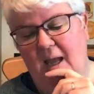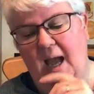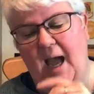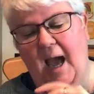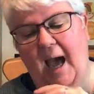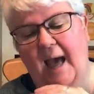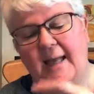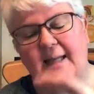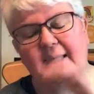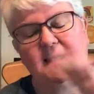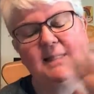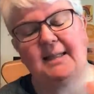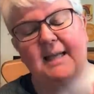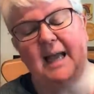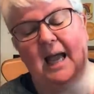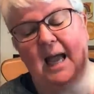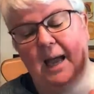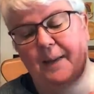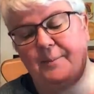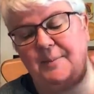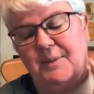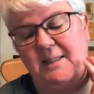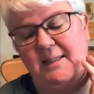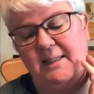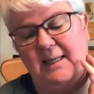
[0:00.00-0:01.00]
And in
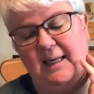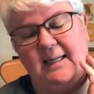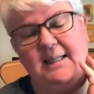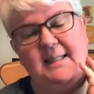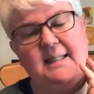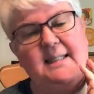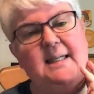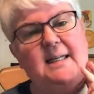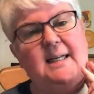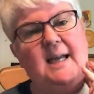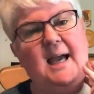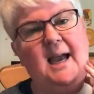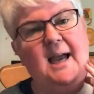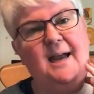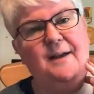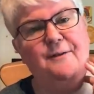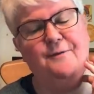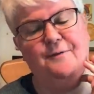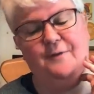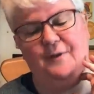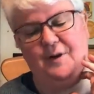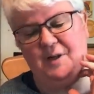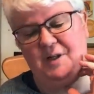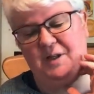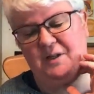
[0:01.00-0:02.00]
Psalm 69,
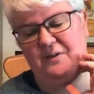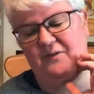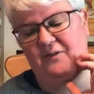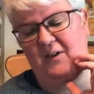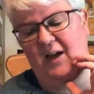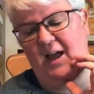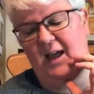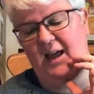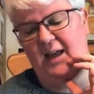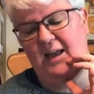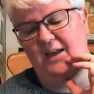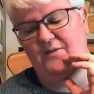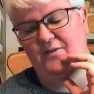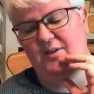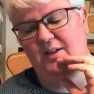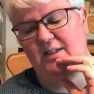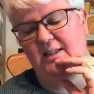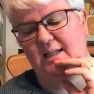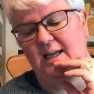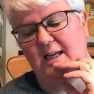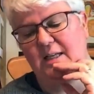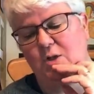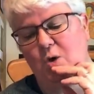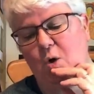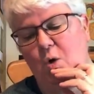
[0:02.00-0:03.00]
verse 5, it
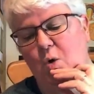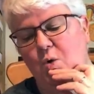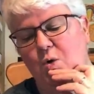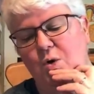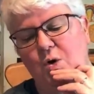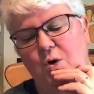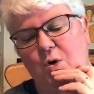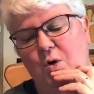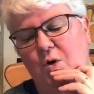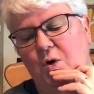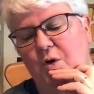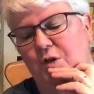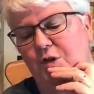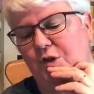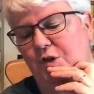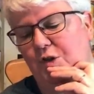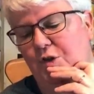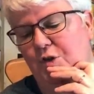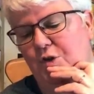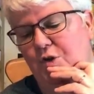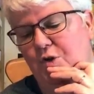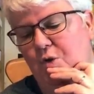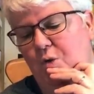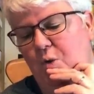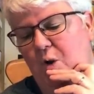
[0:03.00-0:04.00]
says, "O God, you
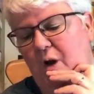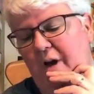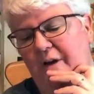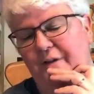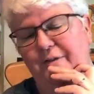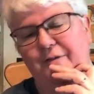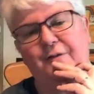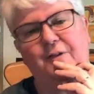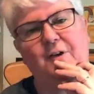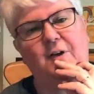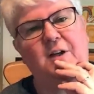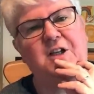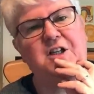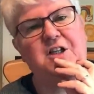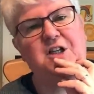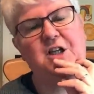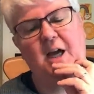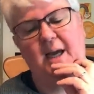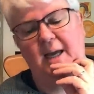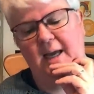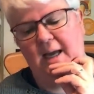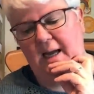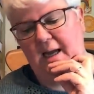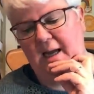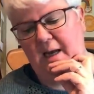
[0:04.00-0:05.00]
know how foolish I
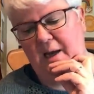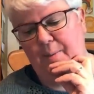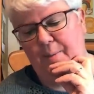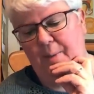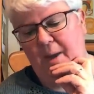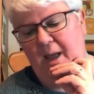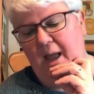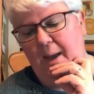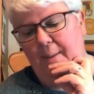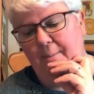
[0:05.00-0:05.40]
am.